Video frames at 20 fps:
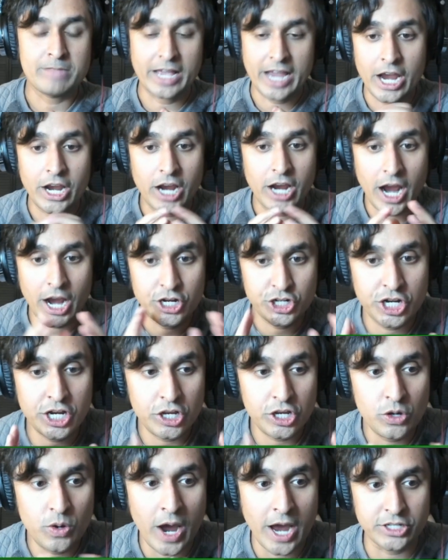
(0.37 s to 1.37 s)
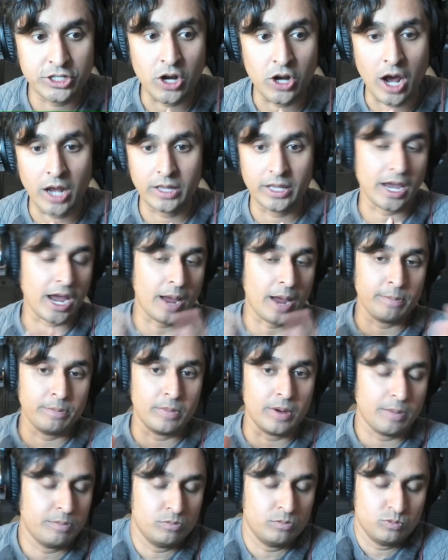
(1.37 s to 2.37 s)
like I, I shit you guys not, like I'm
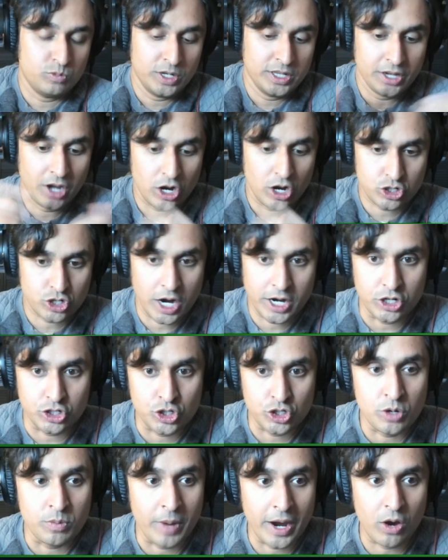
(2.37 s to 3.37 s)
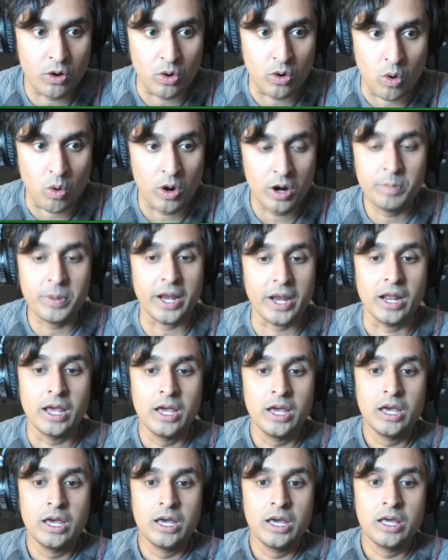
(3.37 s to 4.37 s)
I'm really not trying to toot my own horn, but
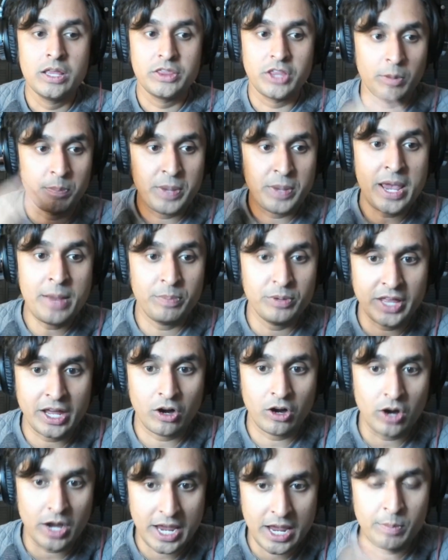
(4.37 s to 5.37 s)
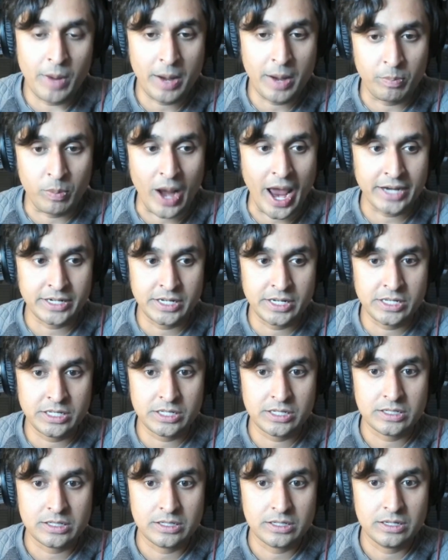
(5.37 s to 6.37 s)
there are people that are in my
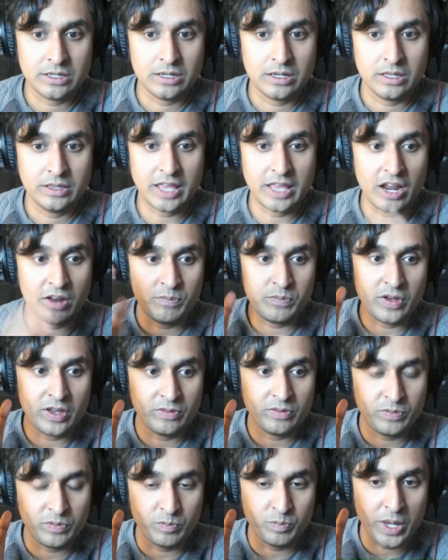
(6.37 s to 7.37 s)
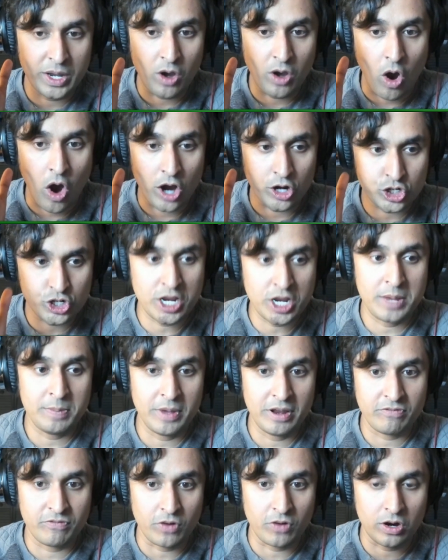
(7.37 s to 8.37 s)
practice that have been on
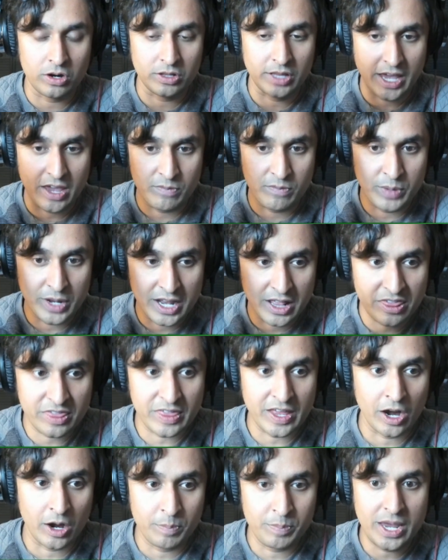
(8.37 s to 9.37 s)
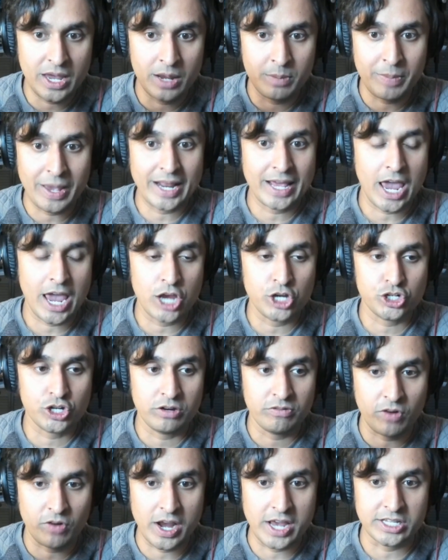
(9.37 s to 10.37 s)
treatment for like have been in therapy and
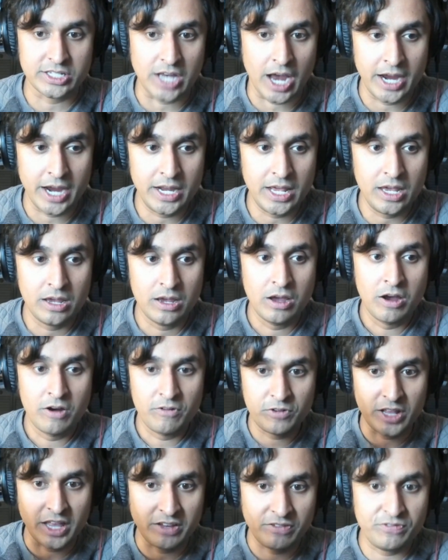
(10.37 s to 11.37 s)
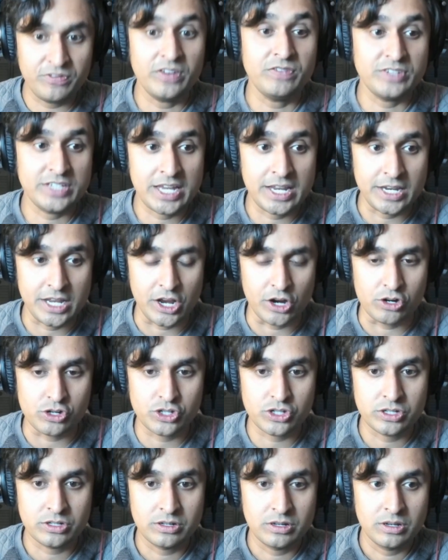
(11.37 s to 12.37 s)
medication for anxiety for like 15
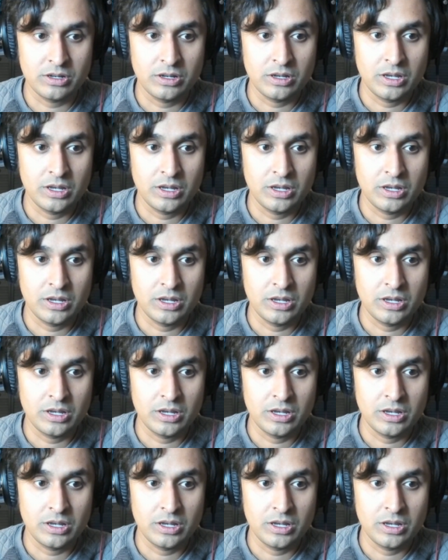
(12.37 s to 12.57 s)
years.